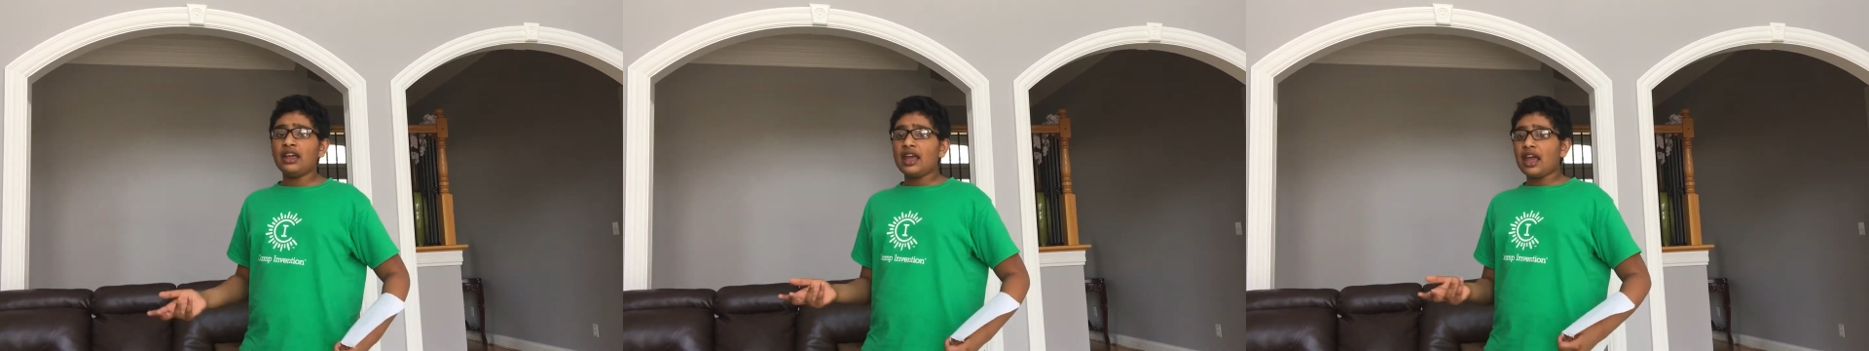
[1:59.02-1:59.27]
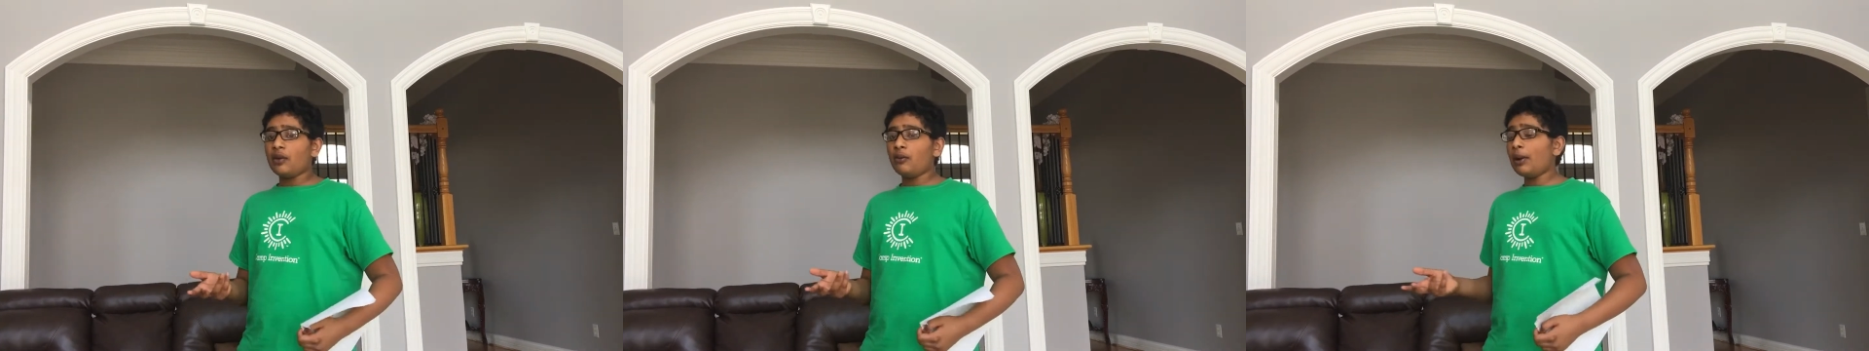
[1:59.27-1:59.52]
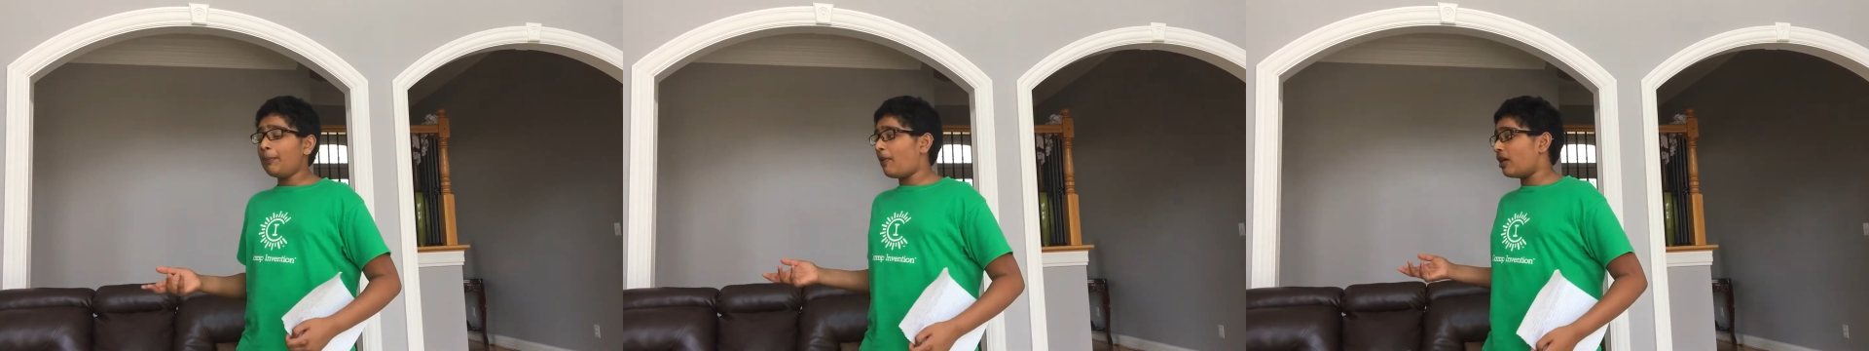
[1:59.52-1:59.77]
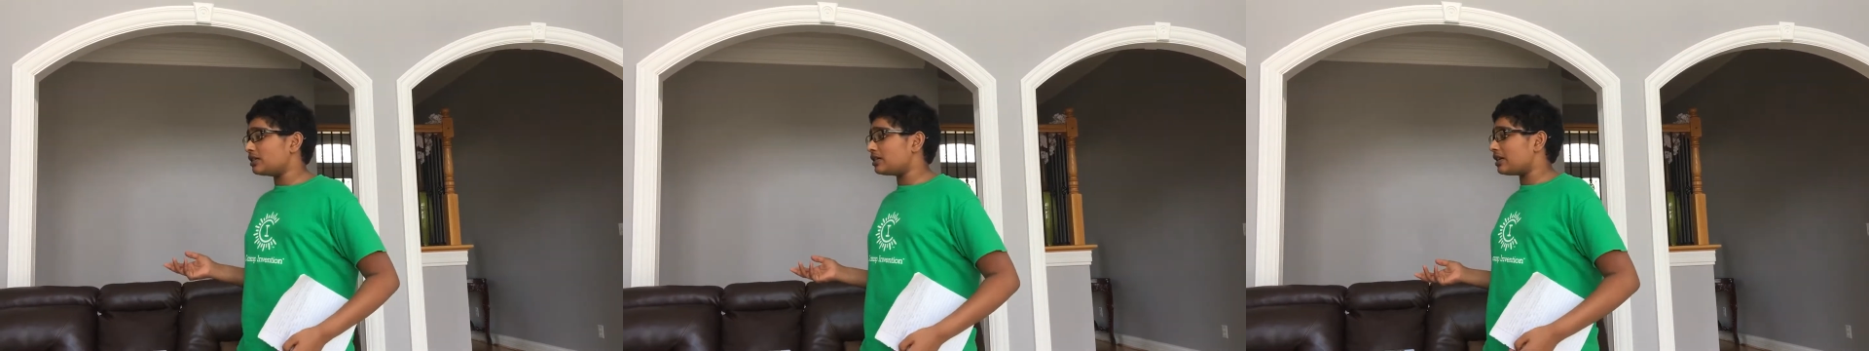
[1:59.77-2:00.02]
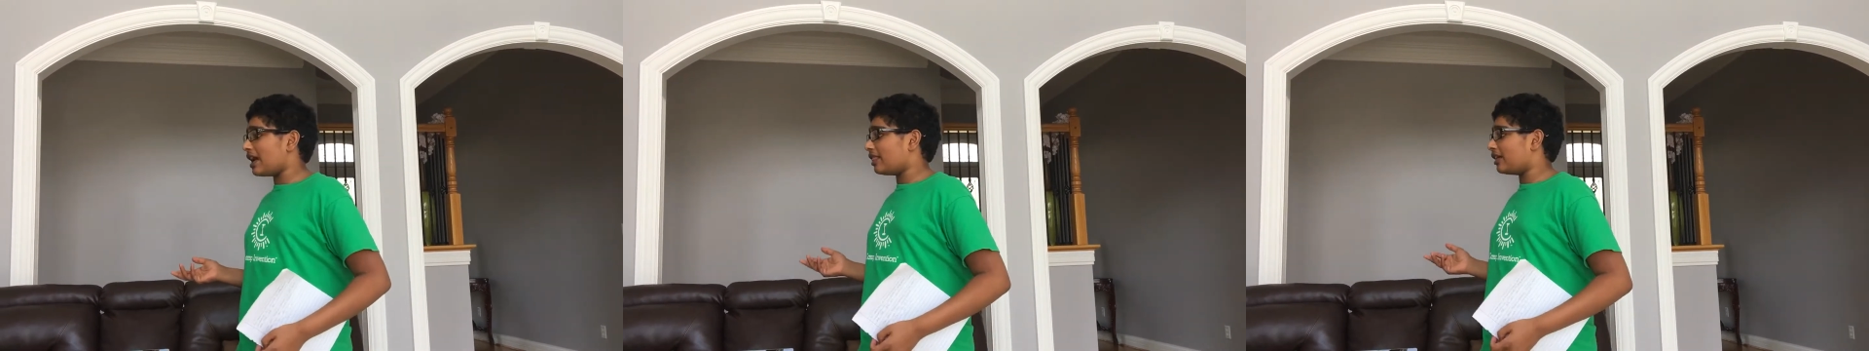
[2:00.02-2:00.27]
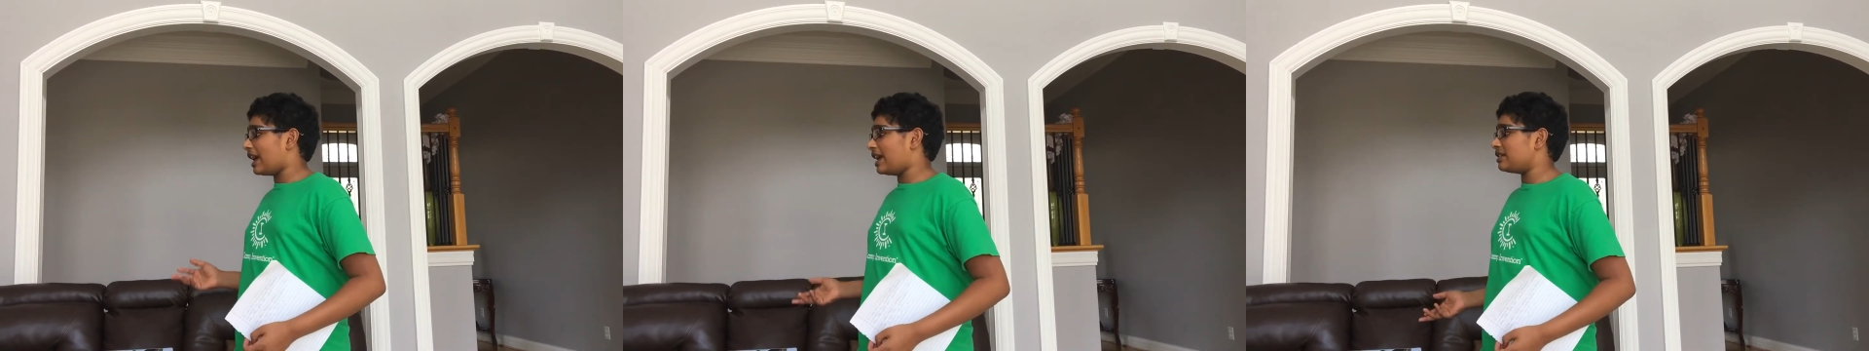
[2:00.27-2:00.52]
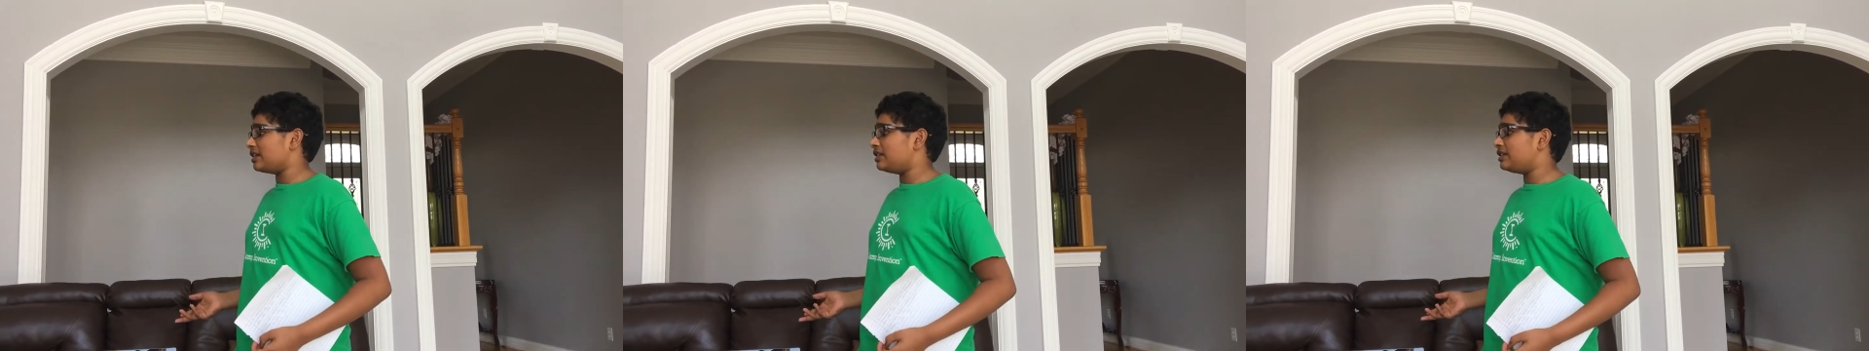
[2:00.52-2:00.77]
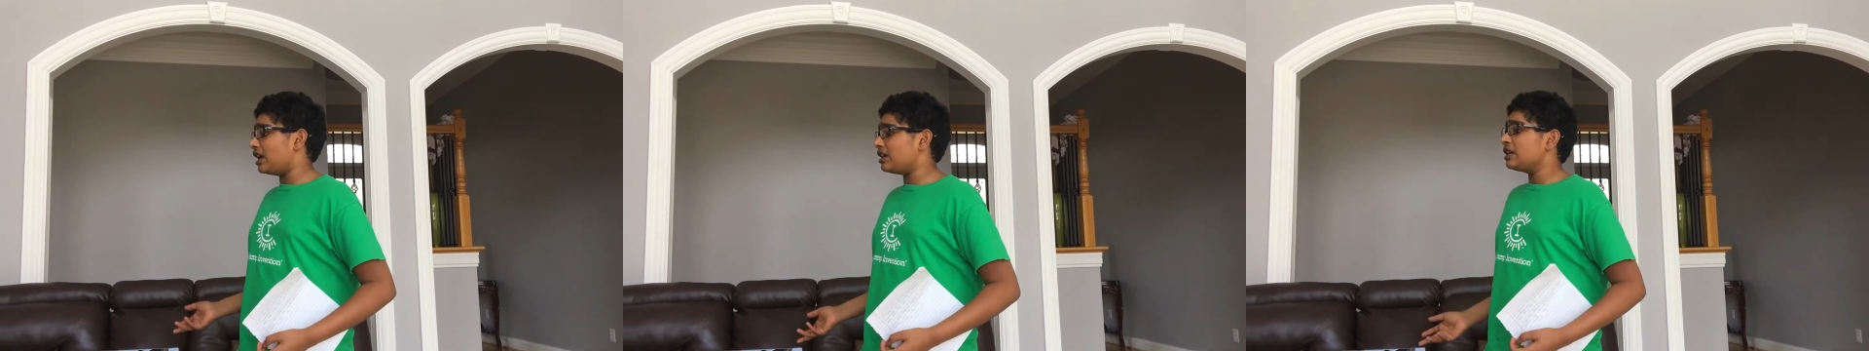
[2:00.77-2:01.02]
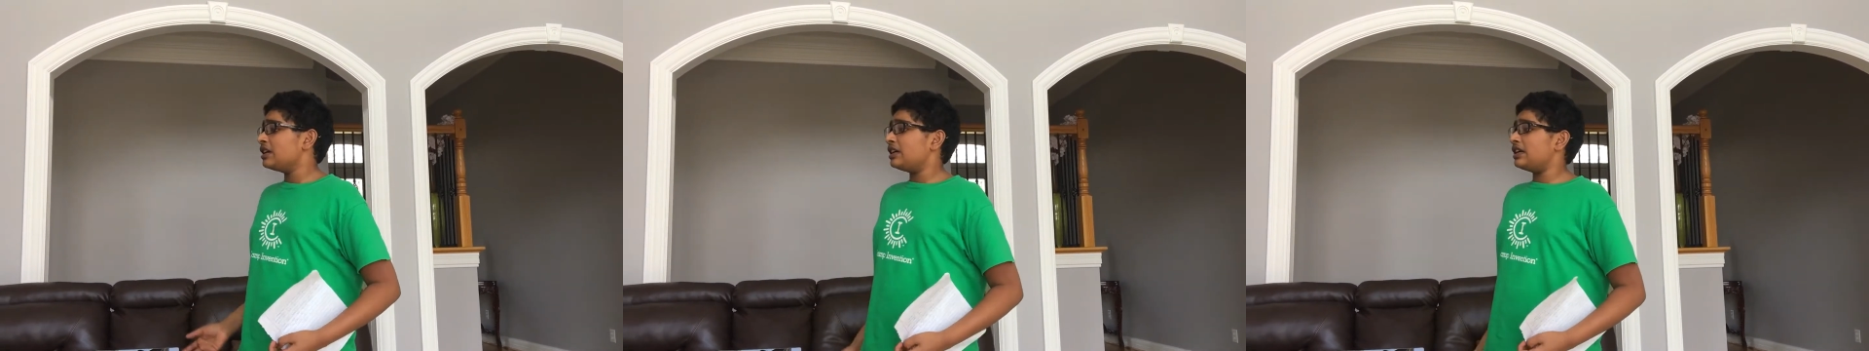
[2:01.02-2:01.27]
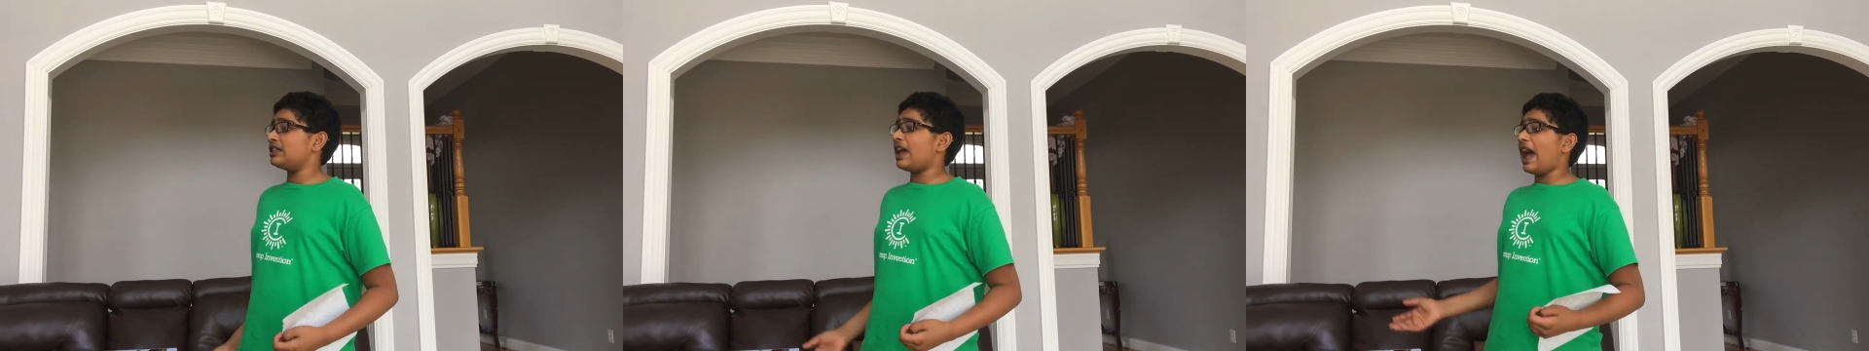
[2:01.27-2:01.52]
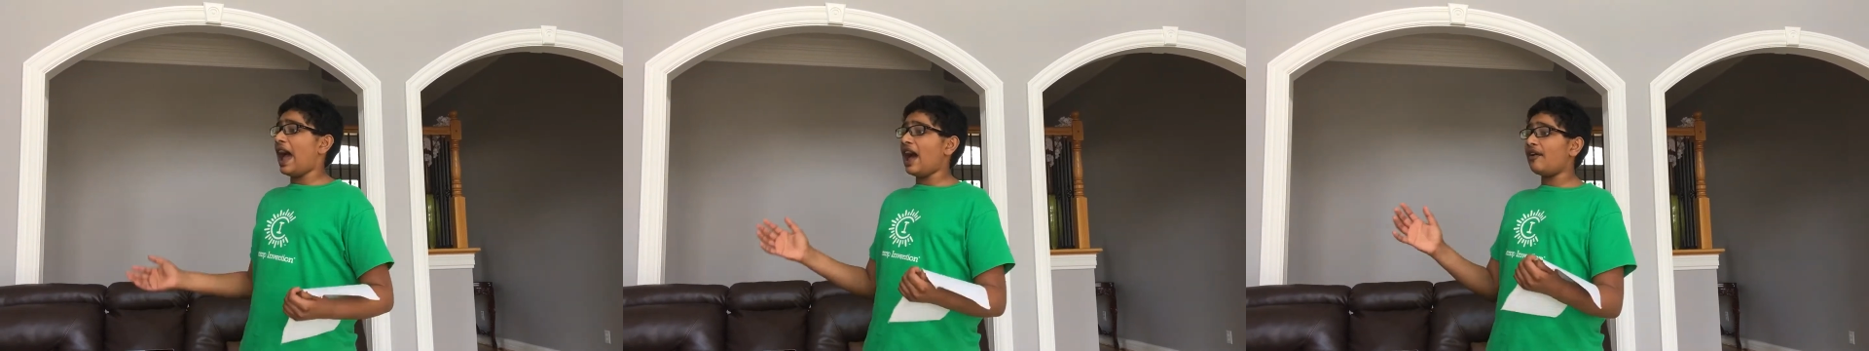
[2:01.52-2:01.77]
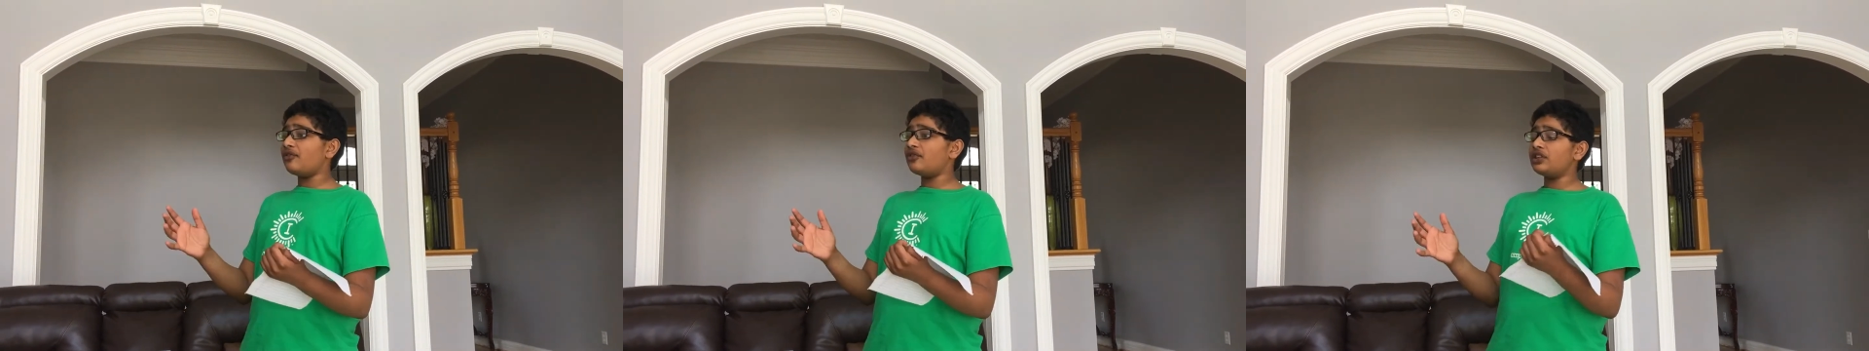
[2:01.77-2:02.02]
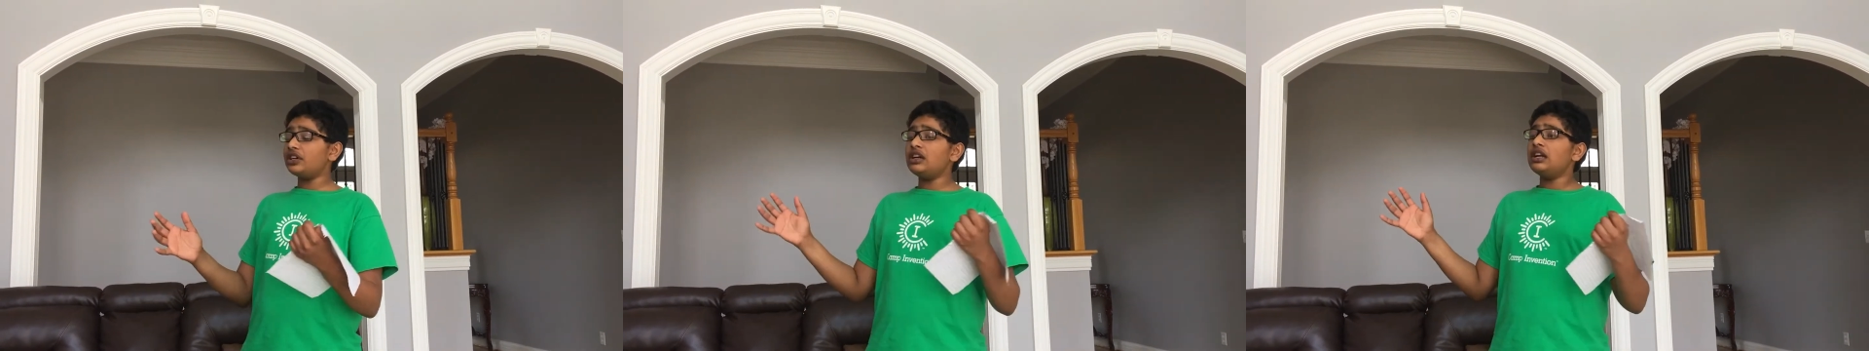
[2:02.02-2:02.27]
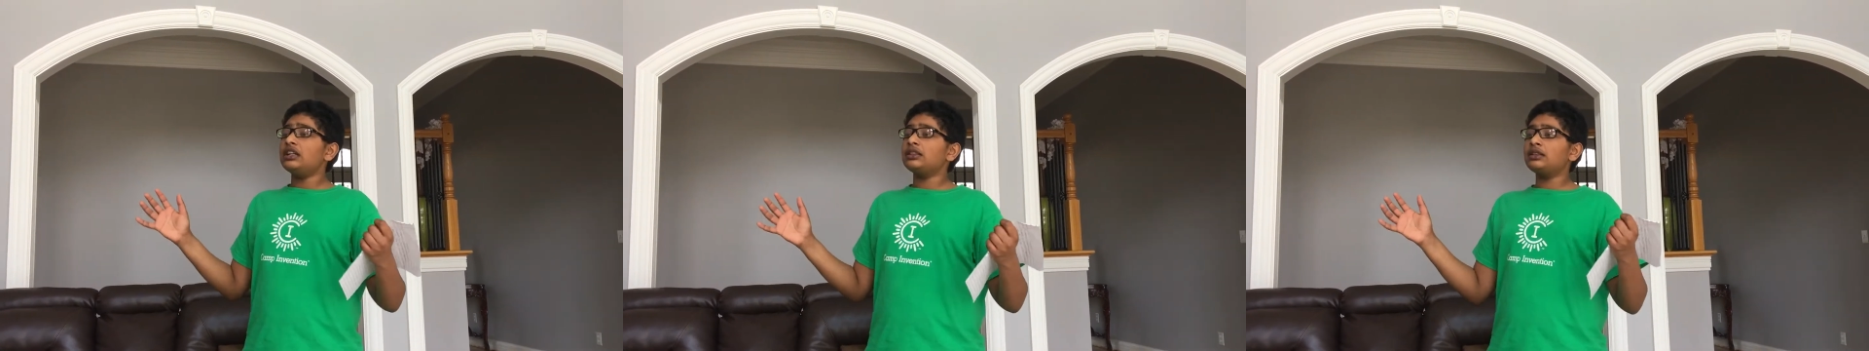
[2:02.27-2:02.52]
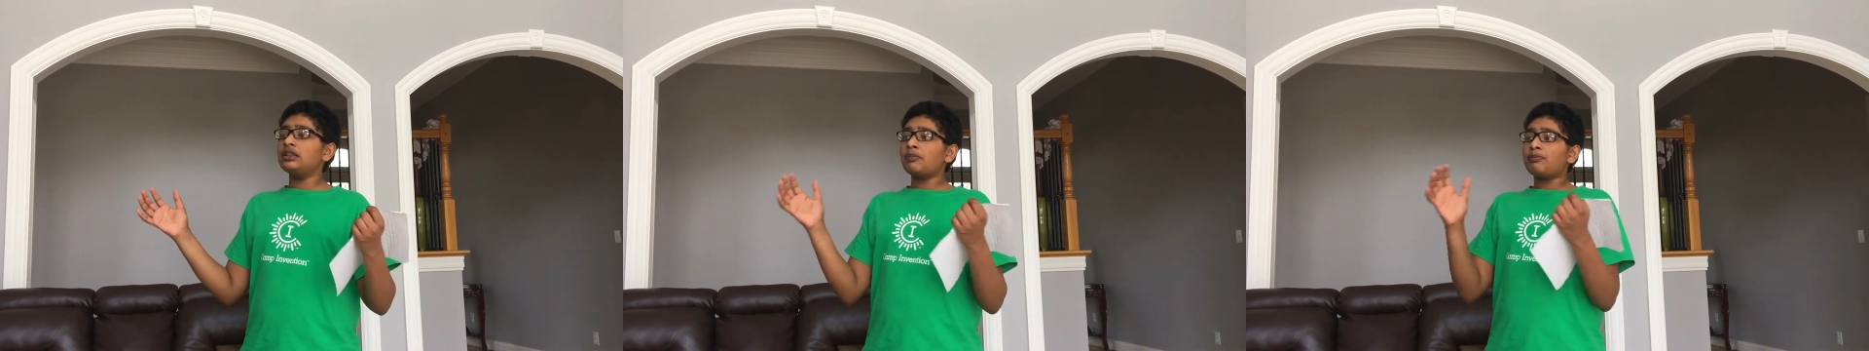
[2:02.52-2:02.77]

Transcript: And what polysialic acid does is after the